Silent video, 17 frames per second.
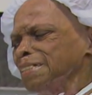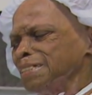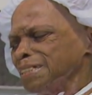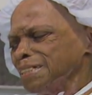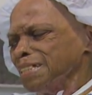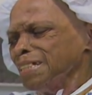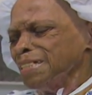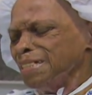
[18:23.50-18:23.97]
If
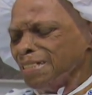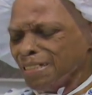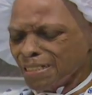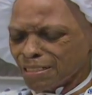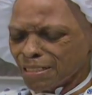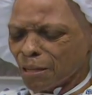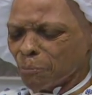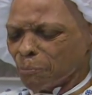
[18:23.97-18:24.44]
going
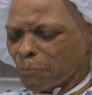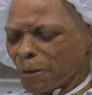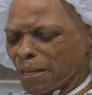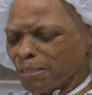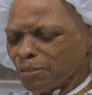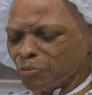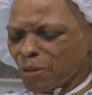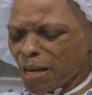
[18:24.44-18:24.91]
through
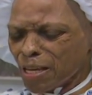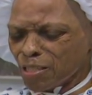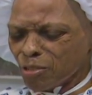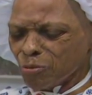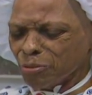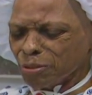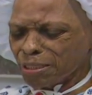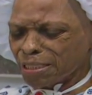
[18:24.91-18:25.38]
a
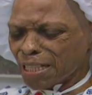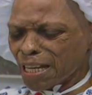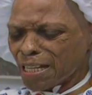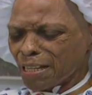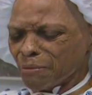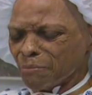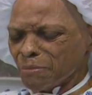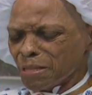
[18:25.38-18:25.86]

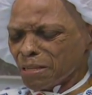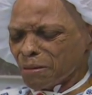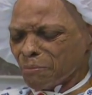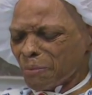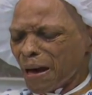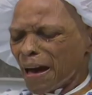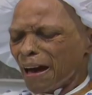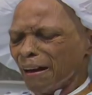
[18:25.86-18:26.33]
severe
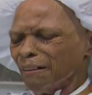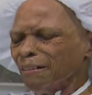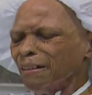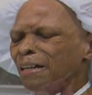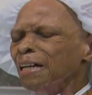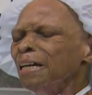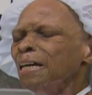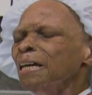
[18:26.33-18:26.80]

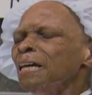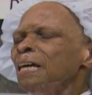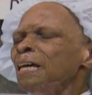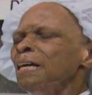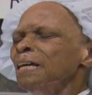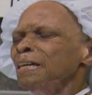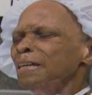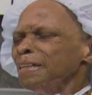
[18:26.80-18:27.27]
physical and
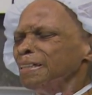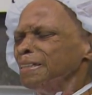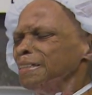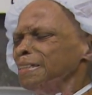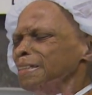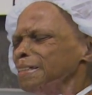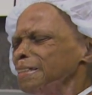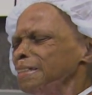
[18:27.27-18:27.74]

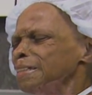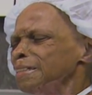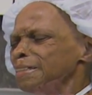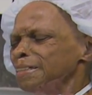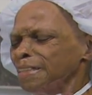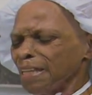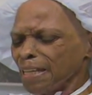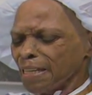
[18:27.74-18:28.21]
psychological
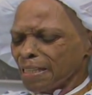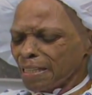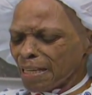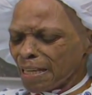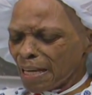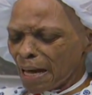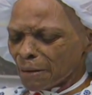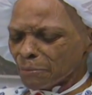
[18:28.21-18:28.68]
trauma,
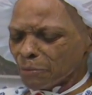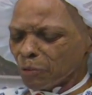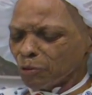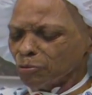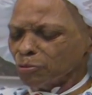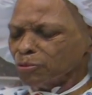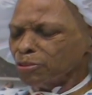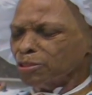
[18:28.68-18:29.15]

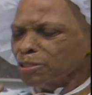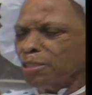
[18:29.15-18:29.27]
one of